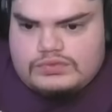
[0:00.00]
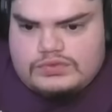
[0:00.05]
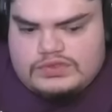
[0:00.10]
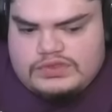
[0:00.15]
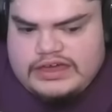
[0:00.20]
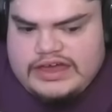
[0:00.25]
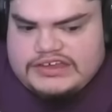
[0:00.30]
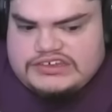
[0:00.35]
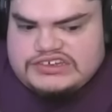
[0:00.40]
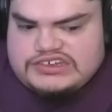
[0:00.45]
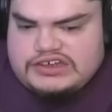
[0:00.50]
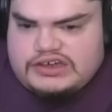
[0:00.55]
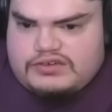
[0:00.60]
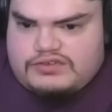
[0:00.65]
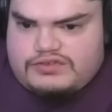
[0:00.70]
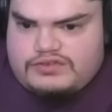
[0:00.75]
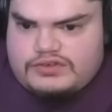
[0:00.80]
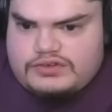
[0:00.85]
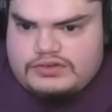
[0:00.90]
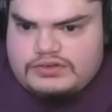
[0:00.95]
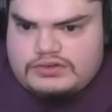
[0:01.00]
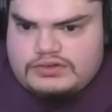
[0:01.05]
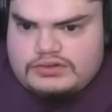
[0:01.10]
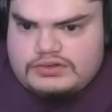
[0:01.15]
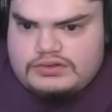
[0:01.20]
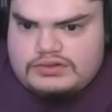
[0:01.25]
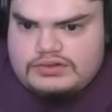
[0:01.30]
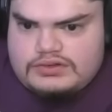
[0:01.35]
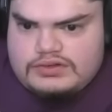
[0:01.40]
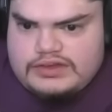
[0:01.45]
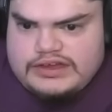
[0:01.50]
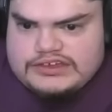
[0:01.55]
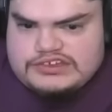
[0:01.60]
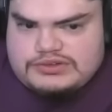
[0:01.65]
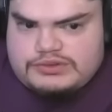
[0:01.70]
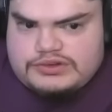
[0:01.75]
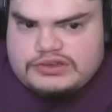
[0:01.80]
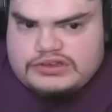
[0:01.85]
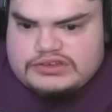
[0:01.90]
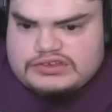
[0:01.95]
That's tough. That's
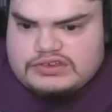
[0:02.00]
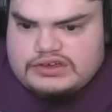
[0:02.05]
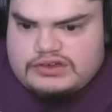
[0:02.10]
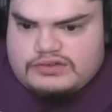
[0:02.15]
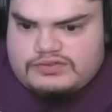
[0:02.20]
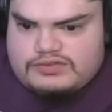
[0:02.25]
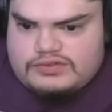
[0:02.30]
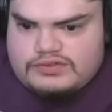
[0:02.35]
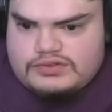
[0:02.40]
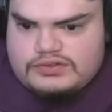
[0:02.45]
really tough.